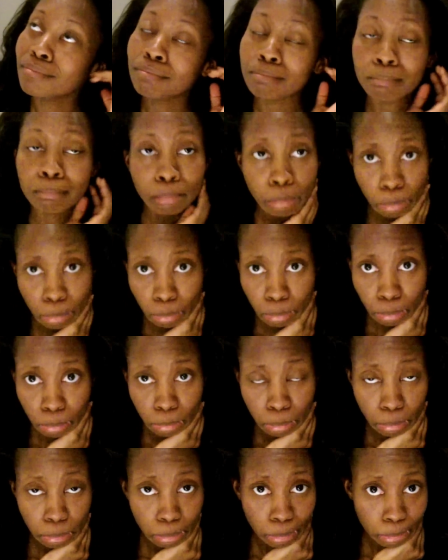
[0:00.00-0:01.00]
Hi
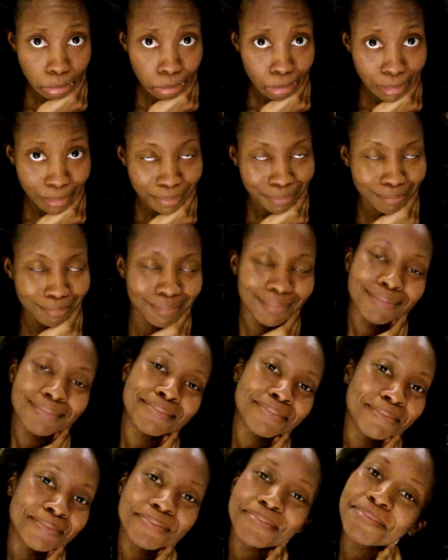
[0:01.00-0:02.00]
lovelies, today's video is
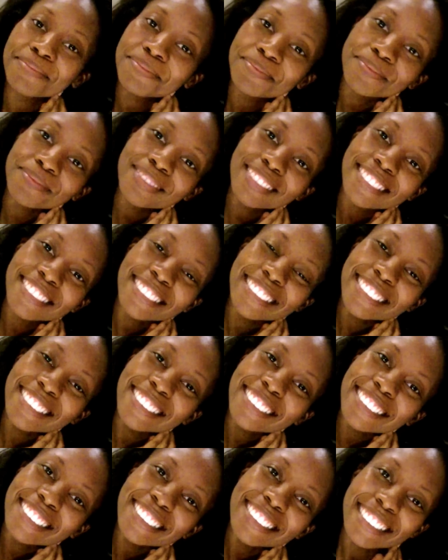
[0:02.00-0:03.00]
going to show you how
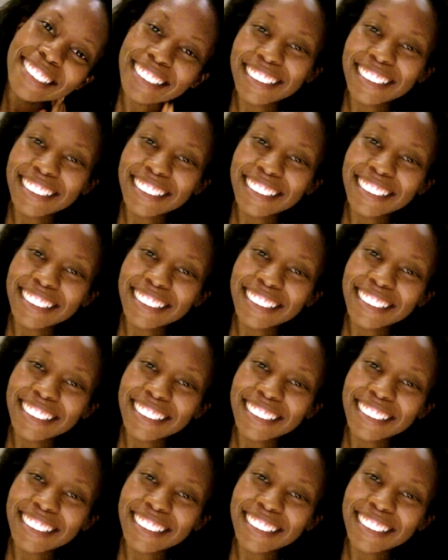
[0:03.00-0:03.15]
to go